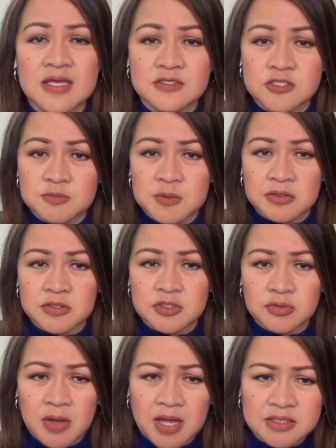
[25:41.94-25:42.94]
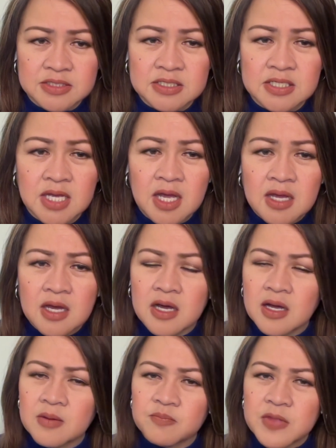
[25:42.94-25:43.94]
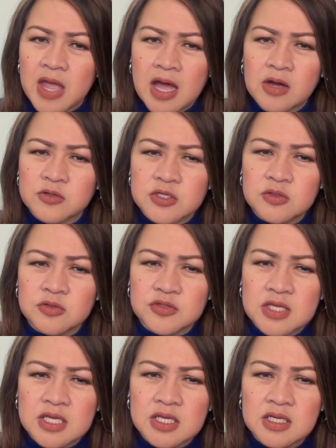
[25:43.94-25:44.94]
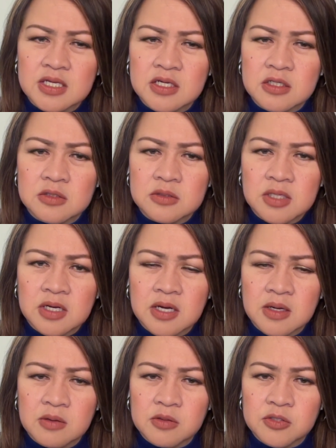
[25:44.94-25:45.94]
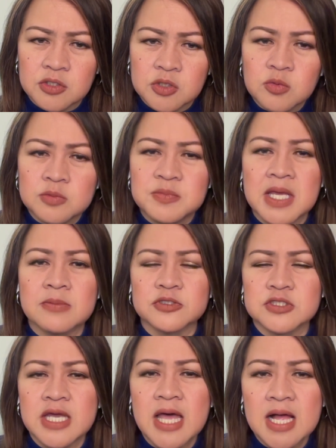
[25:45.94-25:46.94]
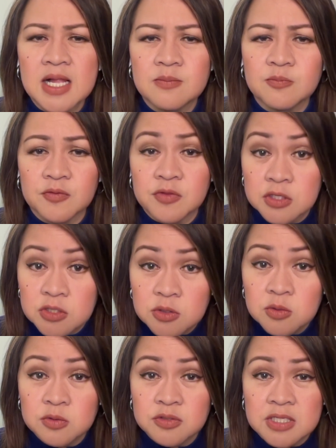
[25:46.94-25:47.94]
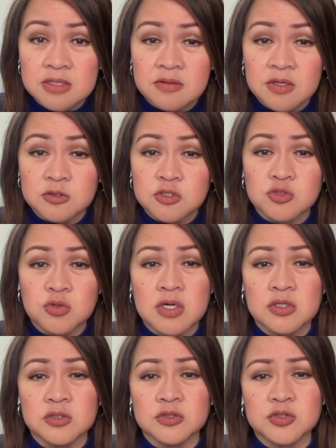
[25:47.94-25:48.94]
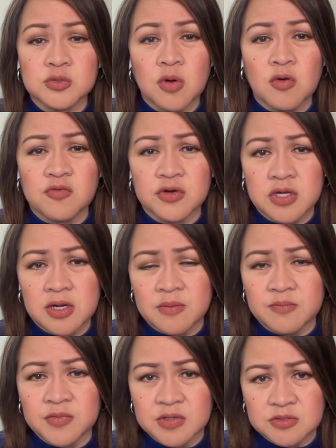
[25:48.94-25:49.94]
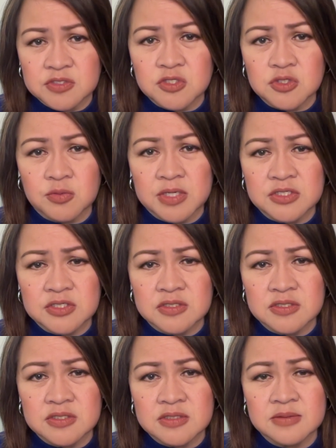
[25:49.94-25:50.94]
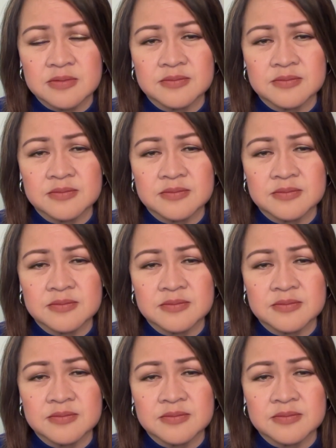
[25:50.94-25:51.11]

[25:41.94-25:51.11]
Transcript: and spirituality, um, how do you think uh, you would be able to help the youth in their struggle to overcome their situations?